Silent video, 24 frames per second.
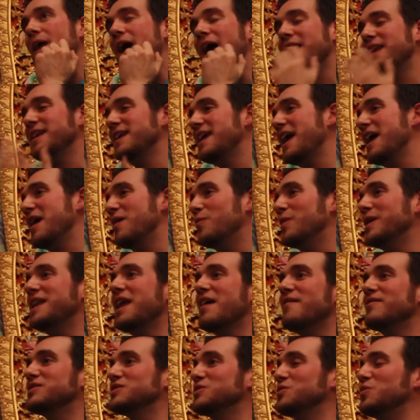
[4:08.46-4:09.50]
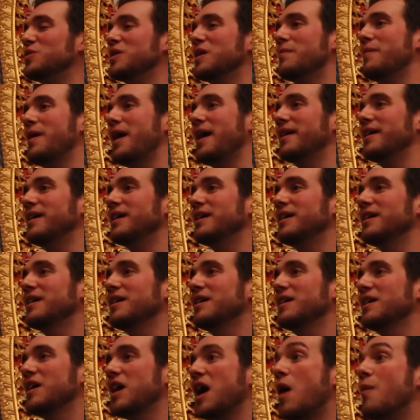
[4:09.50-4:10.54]
And yet, we never talk about it.
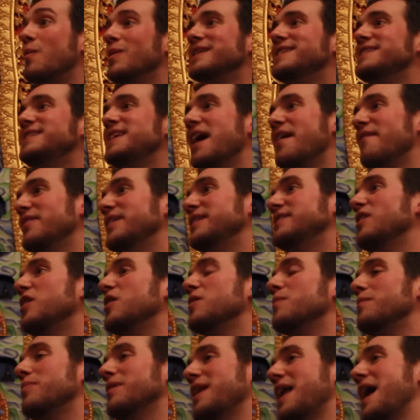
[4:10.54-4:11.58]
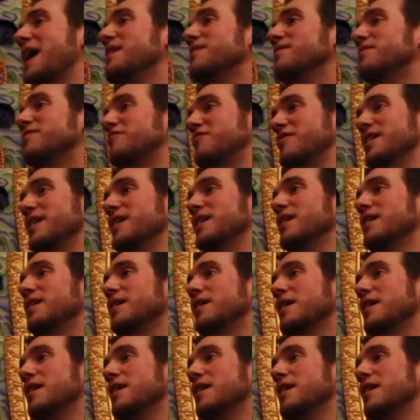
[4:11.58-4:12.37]
And we definitely don't plan for it.